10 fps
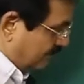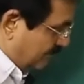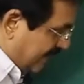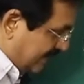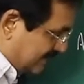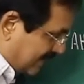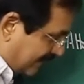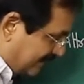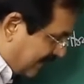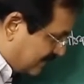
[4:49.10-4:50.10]
place,
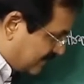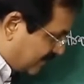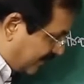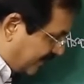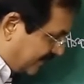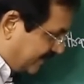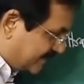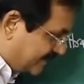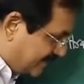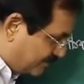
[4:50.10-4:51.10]
and that certain
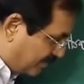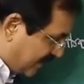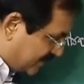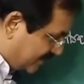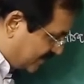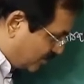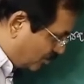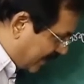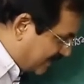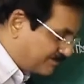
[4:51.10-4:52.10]
distance place is
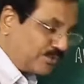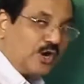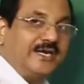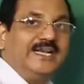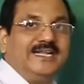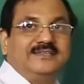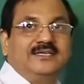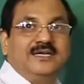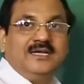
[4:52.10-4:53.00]
known as bond length.